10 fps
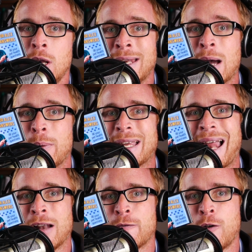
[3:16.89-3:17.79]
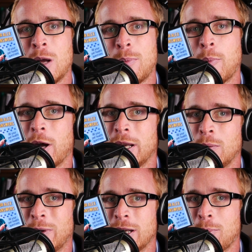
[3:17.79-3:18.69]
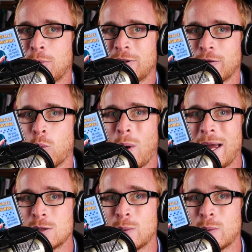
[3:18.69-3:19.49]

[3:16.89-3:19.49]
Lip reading: Now, we can add fibre with a number of different ways.